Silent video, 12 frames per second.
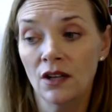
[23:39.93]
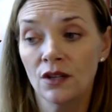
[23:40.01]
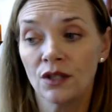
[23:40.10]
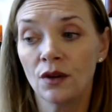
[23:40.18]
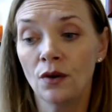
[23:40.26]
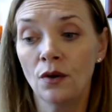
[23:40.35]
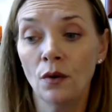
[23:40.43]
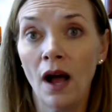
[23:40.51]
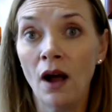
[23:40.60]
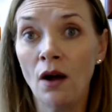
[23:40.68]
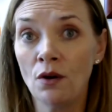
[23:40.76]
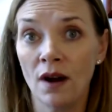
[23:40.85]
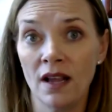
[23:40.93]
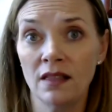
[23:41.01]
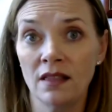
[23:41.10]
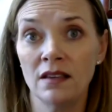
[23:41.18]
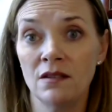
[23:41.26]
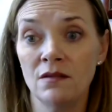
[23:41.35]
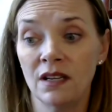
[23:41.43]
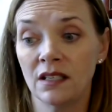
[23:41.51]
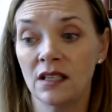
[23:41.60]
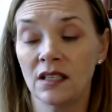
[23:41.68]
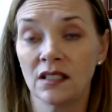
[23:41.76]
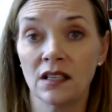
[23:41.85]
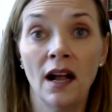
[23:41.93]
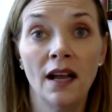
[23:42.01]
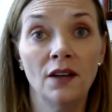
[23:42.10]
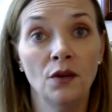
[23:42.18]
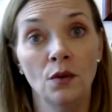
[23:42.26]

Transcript: So, how great that you get to decide